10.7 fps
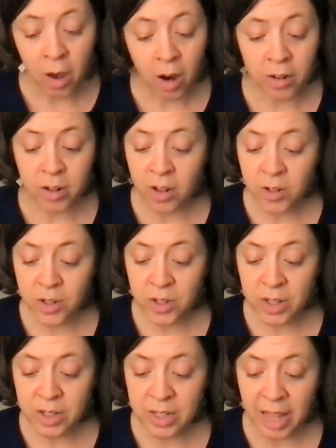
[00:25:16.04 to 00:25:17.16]
Our
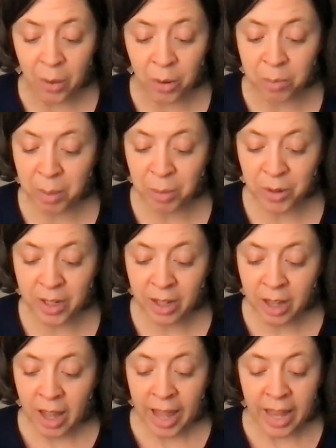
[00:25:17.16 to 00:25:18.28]
consciousness, our memory,
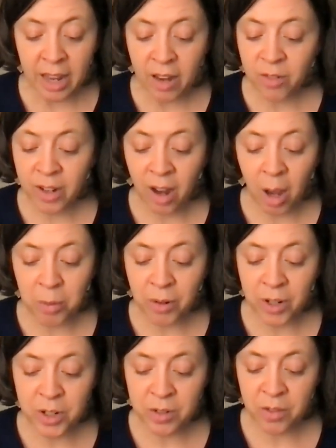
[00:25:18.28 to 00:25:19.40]
and every
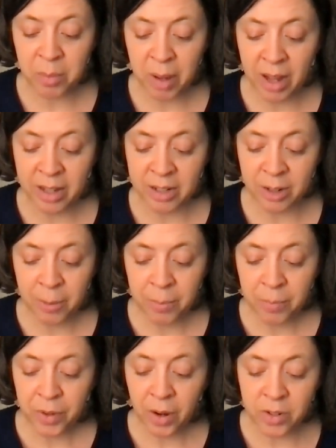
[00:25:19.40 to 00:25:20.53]
operation of the mind
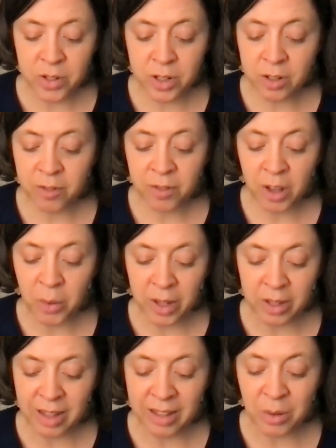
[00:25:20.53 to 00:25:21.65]
are still
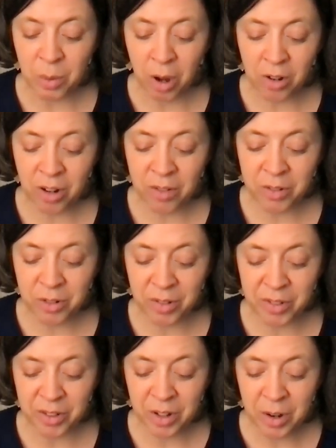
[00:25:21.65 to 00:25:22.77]
flowing like the water of a
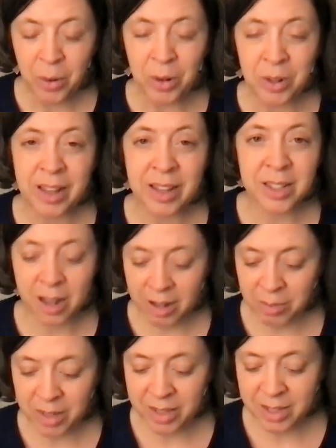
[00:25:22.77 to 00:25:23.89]
river or like
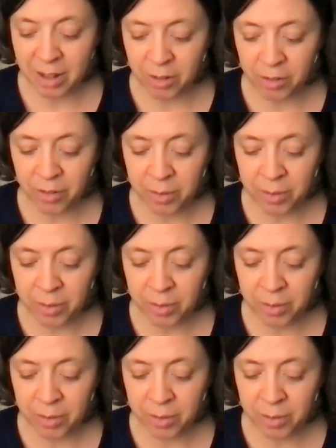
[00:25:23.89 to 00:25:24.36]
time itself.